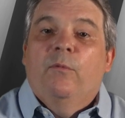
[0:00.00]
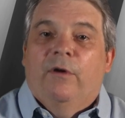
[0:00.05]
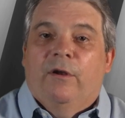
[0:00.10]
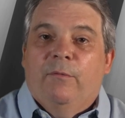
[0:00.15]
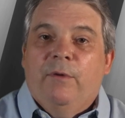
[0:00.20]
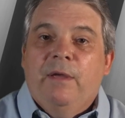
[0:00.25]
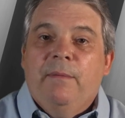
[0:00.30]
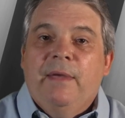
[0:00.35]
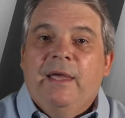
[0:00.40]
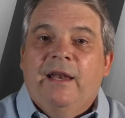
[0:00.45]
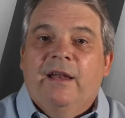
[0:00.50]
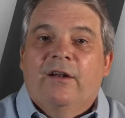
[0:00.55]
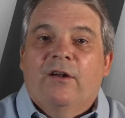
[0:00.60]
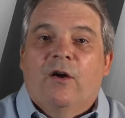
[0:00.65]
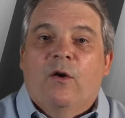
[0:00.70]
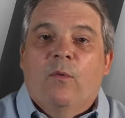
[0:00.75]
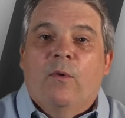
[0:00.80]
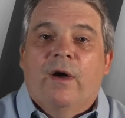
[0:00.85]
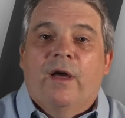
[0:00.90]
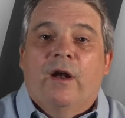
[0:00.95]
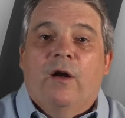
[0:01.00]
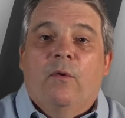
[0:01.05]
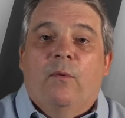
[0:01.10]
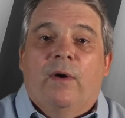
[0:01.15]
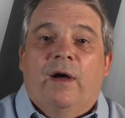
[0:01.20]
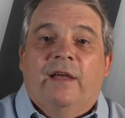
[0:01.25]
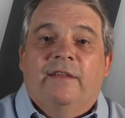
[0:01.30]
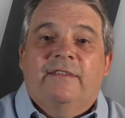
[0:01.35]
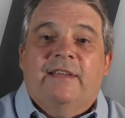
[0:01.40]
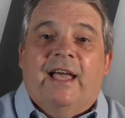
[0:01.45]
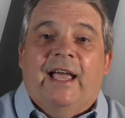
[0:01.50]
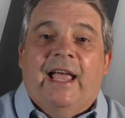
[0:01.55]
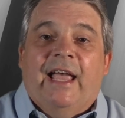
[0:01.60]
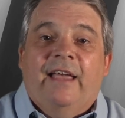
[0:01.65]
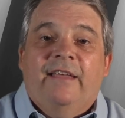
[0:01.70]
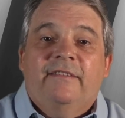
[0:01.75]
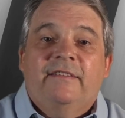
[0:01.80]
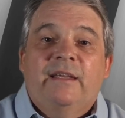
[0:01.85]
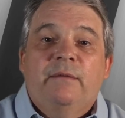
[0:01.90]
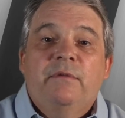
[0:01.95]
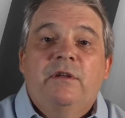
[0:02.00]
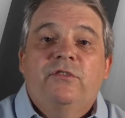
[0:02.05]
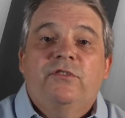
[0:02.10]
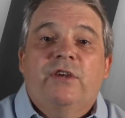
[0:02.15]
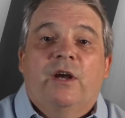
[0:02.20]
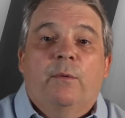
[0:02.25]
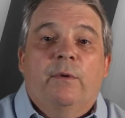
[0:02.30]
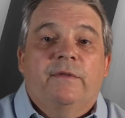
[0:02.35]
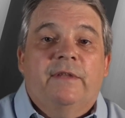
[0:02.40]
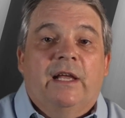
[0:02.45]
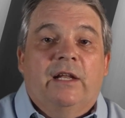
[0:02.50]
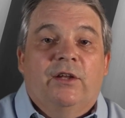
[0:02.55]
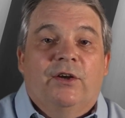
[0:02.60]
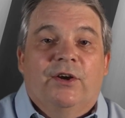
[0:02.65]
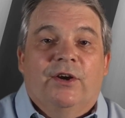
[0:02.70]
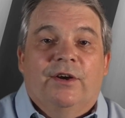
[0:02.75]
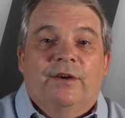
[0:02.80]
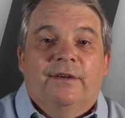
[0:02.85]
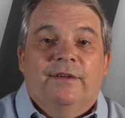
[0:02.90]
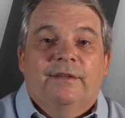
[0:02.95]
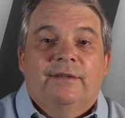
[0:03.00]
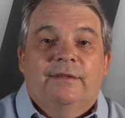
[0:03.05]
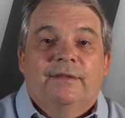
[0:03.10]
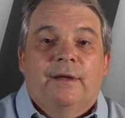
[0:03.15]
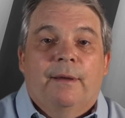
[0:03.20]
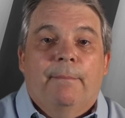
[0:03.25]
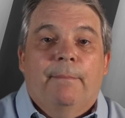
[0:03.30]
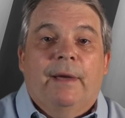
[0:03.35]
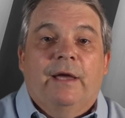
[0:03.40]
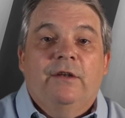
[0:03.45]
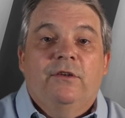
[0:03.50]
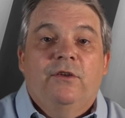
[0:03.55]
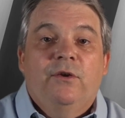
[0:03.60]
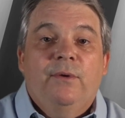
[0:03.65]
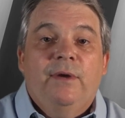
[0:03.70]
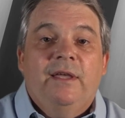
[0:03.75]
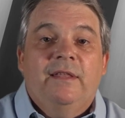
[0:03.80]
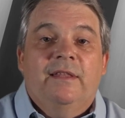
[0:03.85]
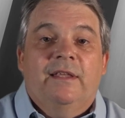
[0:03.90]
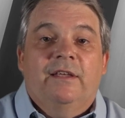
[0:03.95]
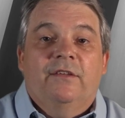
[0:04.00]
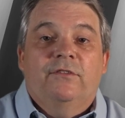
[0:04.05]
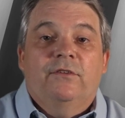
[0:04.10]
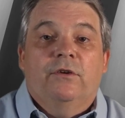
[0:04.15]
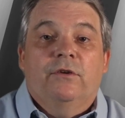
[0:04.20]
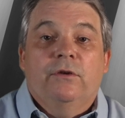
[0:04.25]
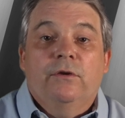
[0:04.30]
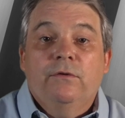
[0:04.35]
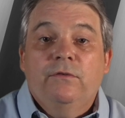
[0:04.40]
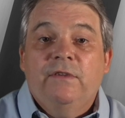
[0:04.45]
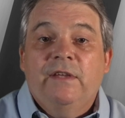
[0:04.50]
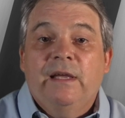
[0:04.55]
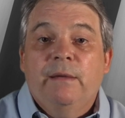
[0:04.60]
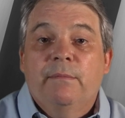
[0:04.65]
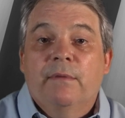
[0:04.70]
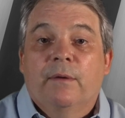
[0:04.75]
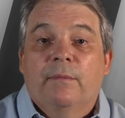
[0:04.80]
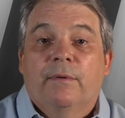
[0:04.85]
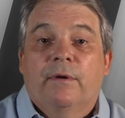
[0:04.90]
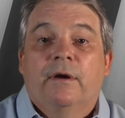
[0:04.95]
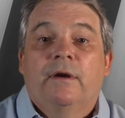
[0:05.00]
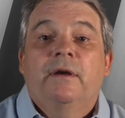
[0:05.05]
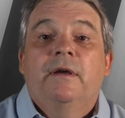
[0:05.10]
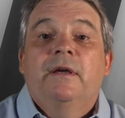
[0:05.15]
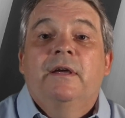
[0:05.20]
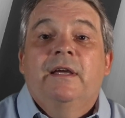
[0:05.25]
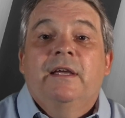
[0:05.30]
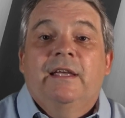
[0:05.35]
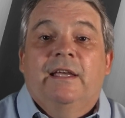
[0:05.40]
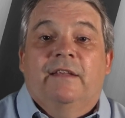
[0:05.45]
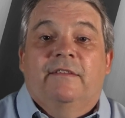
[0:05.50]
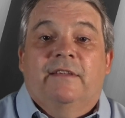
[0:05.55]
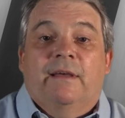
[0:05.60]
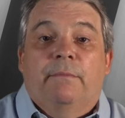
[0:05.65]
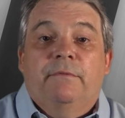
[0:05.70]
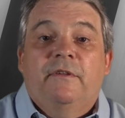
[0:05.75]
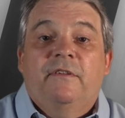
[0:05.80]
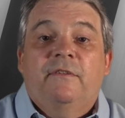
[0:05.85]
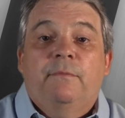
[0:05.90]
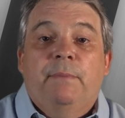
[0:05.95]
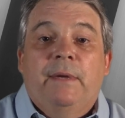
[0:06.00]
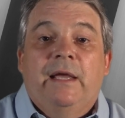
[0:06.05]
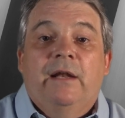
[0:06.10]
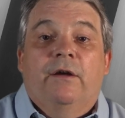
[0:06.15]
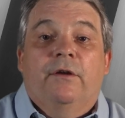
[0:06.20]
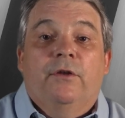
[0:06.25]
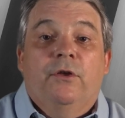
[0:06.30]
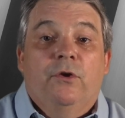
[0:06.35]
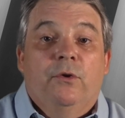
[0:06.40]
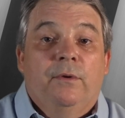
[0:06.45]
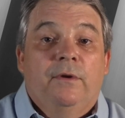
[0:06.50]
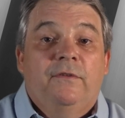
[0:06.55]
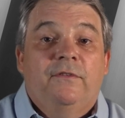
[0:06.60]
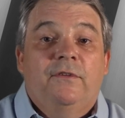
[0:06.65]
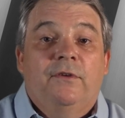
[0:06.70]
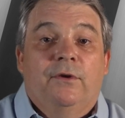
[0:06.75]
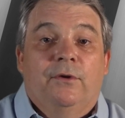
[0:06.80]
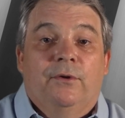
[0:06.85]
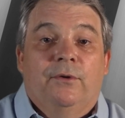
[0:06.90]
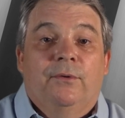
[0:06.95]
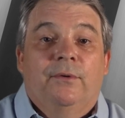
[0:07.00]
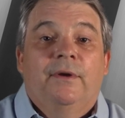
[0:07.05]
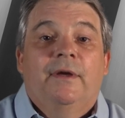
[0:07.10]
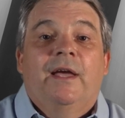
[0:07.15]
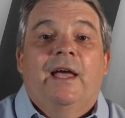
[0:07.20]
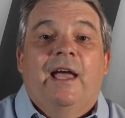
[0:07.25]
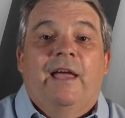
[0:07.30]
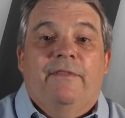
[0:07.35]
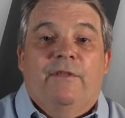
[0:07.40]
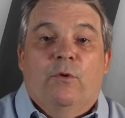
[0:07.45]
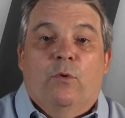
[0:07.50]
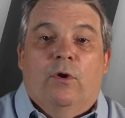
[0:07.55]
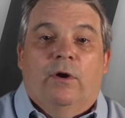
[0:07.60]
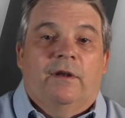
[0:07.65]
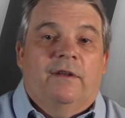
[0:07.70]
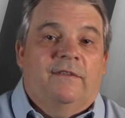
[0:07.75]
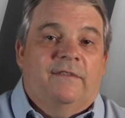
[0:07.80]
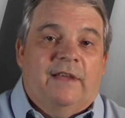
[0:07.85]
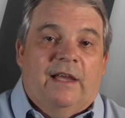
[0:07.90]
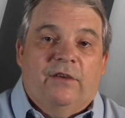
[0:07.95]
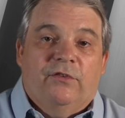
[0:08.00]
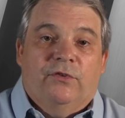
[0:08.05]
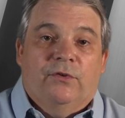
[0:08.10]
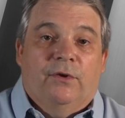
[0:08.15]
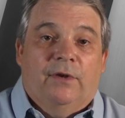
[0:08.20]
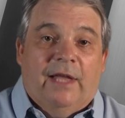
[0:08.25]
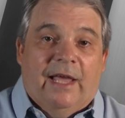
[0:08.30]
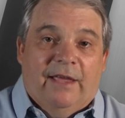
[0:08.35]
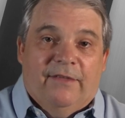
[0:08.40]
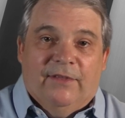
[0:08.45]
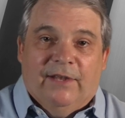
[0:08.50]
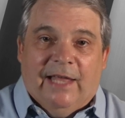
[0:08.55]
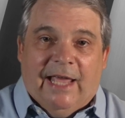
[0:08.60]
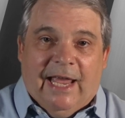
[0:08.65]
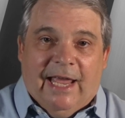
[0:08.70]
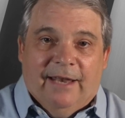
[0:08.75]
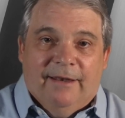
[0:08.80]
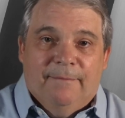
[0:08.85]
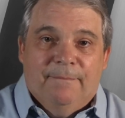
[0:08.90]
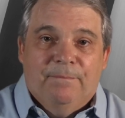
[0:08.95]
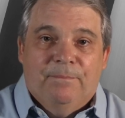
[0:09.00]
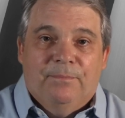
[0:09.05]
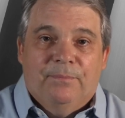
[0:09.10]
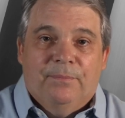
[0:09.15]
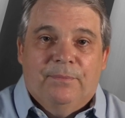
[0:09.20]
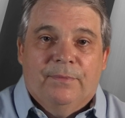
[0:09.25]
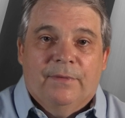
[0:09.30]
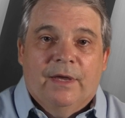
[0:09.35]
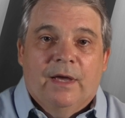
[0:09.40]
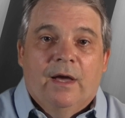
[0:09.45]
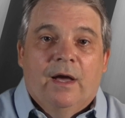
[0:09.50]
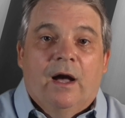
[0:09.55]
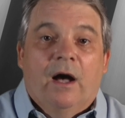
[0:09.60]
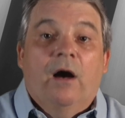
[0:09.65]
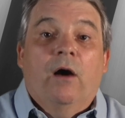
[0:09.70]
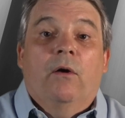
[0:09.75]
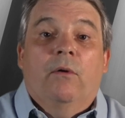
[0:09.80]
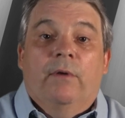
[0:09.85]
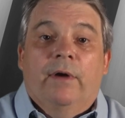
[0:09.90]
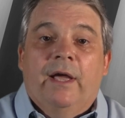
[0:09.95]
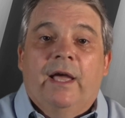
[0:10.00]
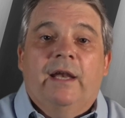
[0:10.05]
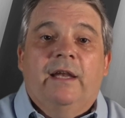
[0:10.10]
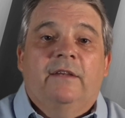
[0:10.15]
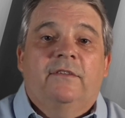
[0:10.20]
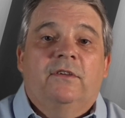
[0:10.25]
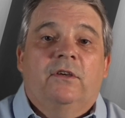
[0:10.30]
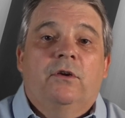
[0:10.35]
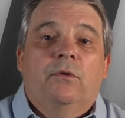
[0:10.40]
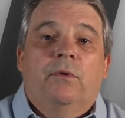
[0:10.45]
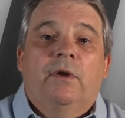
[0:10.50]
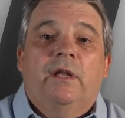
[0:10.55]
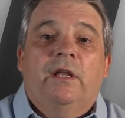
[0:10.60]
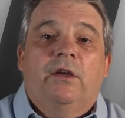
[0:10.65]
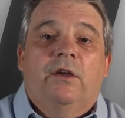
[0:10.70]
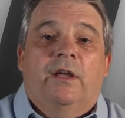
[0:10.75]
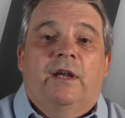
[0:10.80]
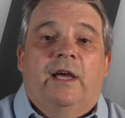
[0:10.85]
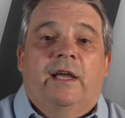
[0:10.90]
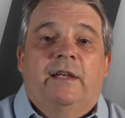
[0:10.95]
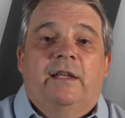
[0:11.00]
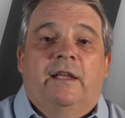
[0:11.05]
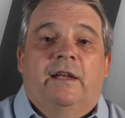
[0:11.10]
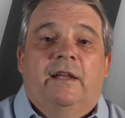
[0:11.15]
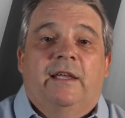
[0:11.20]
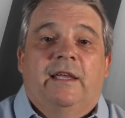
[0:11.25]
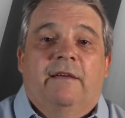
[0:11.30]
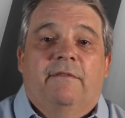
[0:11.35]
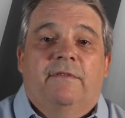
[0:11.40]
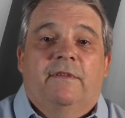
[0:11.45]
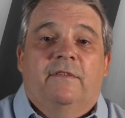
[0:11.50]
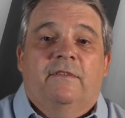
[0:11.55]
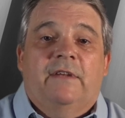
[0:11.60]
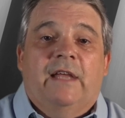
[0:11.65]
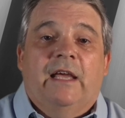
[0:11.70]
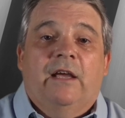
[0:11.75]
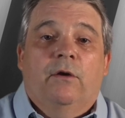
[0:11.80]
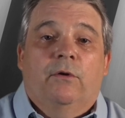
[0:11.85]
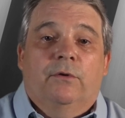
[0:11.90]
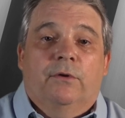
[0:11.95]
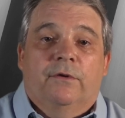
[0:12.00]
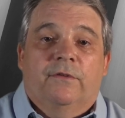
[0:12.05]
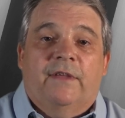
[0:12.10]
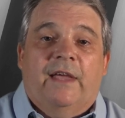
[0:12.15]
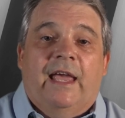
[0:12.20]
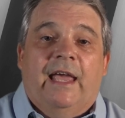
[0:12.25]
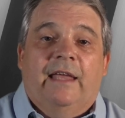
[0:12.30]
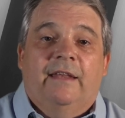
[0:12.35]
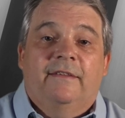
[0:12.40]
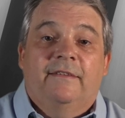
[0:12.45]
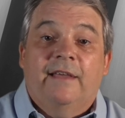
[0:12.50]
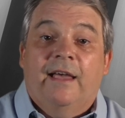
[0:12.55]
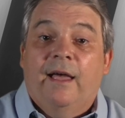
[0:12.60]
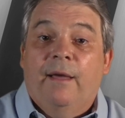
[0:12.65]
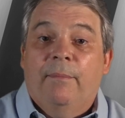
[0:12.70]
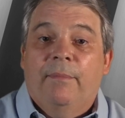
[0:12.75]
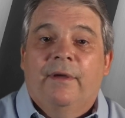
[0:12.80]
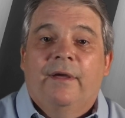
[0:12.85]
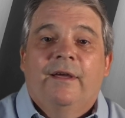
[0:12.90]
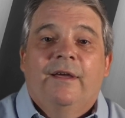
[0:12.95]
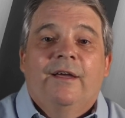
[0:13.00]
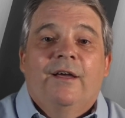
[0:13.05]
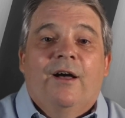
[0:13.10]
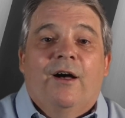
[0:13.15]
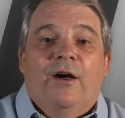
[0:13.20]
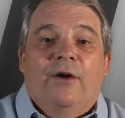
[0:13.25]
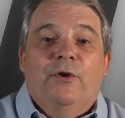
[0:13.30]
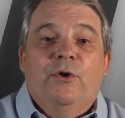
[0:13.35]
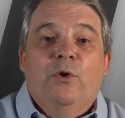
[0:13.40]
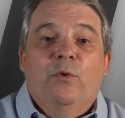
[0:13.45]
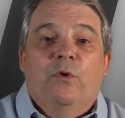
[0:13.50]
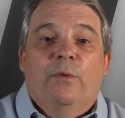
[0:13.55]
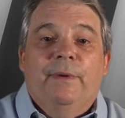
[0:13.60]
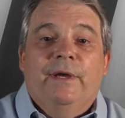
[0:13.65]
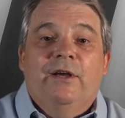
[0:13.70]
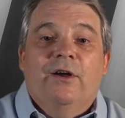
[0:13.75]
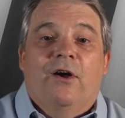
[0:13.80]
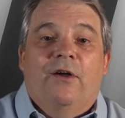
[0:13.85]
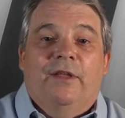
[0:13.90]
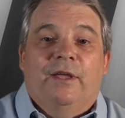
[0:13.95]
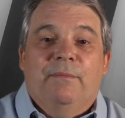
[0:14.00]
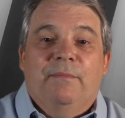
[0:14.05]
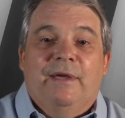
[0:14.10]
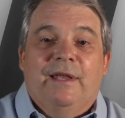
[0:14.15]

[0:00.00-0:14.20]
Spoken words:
When we meet in our one-on-ones, I ask them to share what they learned. By doing this, your new team member gets up to speed on who is who and the organizational lay of the land. Oh, and it's a really good idea to give the stakeholders a heads up on who will be calling